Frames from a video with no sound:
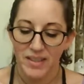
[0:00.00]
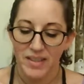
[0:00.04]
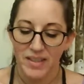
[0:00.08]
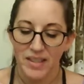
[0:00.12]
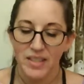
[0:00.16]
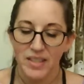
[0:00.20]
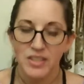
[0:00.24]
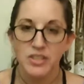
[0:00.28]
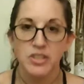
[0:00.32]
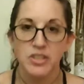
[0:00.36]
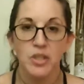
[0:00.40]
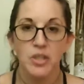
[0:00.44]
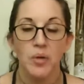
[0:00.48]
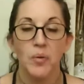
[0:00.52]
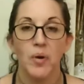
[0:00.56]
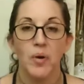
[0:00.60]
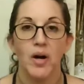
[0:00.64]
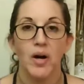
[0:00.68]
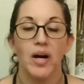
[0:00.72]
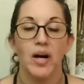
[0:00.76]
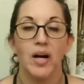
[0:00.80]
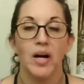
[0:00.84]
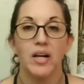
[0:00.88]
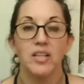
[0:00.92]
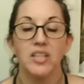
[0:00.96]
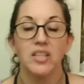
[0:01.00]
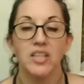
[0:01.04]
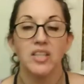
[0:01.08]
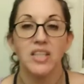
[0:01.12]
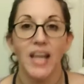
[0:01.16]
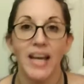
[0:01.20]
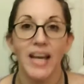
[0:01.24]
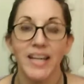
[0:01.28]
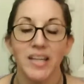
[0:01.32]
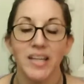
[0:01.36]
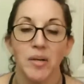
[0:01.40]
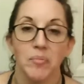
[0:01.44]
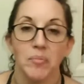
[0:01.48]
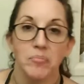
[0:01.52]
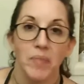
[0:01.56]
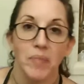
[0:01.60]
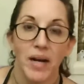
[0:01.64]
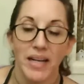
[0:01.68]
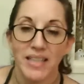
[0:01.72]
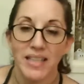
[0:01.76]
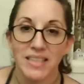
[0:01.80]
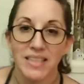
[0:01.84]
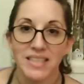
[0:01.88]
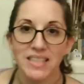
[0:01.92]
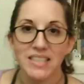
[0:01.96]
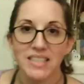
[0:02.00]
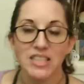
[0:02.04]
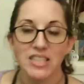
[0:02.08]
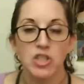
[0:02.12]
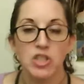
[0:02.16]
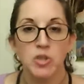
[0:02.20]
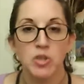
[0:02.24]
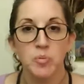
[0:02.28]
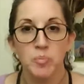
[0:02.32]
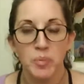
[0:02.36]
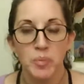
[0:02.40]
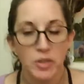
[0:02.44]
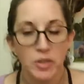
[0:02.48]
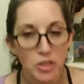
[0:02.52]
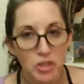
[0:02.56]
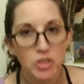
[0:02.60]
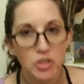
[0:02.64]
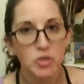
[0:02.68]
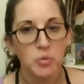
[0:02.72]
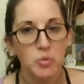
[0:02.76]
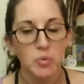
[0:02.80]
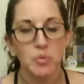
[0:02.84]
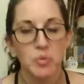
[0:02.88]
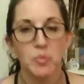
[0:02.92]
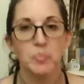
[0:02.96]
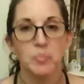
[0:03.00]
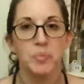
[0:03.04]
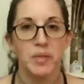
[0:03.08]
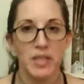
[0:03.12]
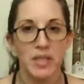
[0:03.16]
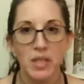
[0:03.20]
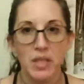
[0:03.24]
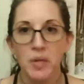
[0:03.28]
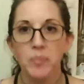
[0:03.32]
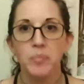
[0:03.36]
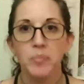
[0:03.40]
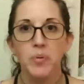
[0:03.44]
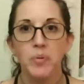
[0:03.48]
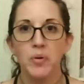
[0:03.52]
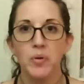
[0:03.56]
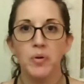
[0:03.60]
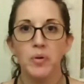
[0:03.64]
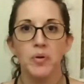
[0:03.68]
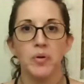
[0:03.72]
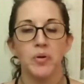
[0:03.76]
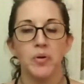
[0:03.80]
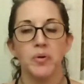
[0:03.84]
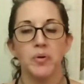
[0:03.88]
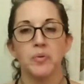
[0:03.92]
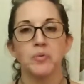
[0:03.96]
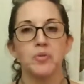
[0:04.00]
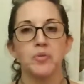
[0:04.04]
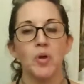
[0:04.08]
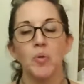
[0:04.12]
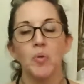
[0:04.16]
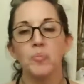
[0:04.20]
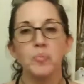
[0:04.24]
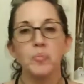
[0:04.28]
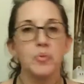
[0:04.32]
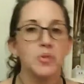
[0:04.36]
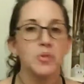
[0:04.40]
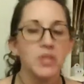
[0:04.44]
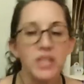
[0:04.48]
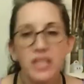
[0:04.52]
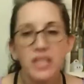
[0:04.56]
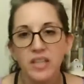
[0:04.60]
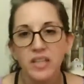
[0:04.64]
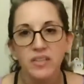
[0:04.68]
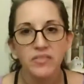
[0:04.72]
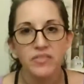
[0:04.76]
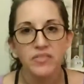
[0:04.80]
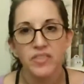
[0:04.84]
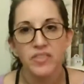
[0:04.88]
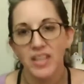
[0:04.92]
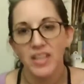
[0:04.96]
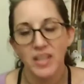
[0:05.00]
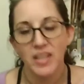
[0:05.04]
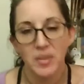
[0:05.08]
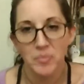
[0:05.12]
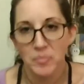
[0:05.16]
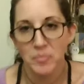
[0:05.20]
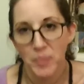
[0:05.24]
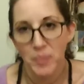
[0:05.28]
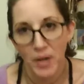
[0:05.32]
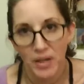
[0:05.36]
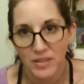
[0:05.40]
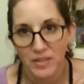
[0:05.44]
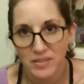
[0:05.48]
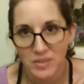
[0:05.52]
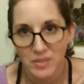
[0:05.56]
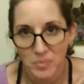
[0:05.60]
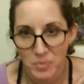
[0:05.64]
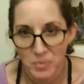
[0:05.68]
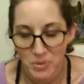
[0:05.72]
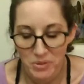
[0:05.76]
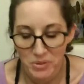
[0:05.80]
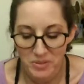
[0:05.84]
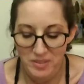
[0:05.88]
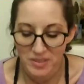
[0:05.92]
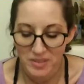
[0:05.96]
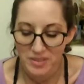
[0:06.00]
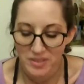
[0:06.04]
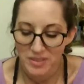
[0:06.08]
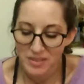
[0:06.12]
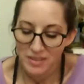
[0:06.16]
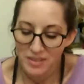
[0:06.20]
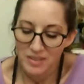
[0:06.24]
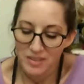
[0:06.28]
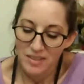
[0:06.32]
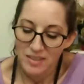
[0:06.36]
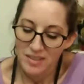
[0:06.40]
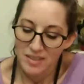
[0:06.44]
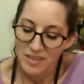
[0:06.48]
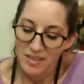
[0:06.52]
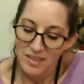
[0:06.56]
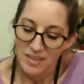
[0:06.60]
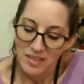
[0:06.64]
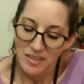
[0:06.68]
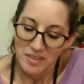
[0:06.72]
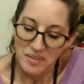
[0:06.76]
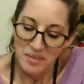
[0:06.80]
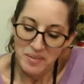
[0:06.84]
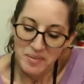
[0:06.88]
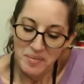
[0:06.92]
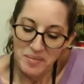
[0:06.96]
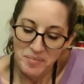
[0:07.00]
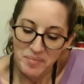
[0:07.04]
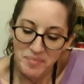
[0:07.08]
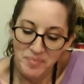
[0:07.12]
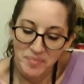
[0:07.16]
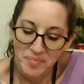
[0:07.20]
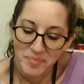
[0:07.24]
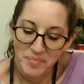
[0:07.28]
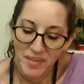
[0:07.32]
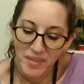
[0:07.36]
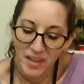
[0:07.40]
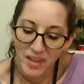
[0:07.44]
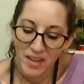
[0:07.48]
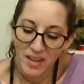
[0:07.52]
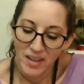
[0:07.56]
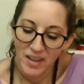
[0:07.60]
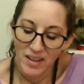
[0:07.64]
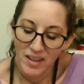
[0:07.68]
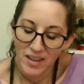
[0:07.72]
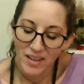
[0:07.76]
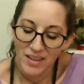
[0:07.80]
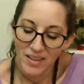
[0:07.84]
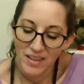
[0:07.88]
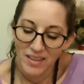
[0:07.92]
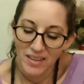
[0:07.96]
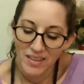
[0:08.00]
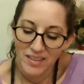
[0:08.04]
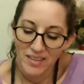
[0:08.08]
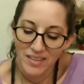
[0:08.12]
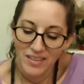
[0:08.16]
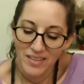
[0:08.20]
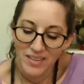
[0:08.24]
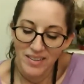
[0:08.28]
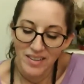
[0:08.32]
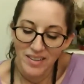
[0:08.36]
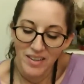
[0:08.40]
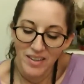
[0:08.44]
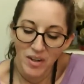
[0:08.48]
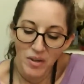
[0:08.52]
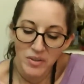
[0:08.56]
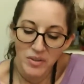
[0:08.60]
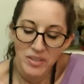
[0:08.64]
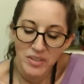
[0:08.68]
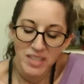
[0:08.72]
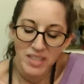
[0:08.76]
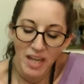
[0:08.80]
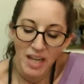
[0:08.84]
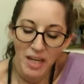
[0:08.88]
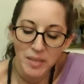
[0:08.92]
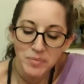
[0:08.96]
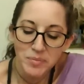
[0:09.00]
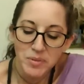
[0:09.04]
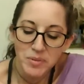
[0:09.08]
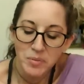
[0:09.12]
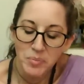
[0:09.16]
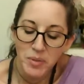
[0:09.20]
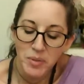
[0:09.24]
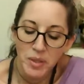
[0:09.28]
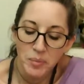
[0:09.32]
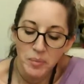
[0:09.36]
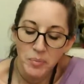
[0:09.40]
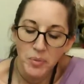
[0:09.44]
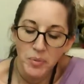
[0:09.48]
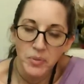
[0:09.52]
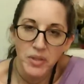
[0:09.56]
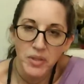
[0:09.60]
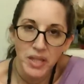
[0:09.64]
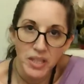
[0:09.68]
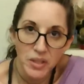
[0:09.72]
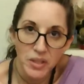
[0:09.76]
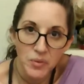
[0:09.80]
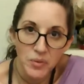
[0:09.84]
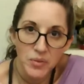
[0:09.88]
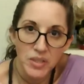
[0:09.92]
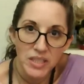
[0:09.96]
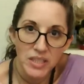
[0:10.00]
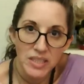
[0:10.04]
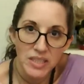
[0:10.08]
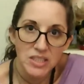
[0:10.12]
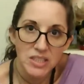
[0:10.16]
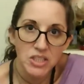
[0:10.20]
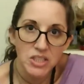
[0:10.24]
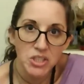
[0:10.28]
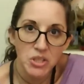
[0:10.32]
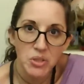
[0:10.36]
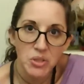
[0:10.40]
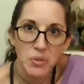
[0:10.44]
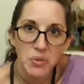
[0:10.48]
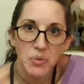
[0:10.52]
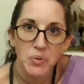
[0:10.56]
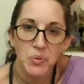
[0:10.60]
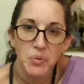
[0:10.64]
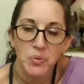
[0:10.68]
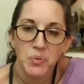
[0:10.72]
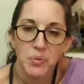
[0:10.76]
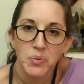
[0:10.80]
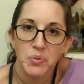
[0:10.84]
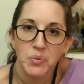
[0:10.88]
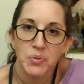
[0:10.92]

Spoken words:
So like-minded spiritual people who don't believe in impossibles are the types of people that you need to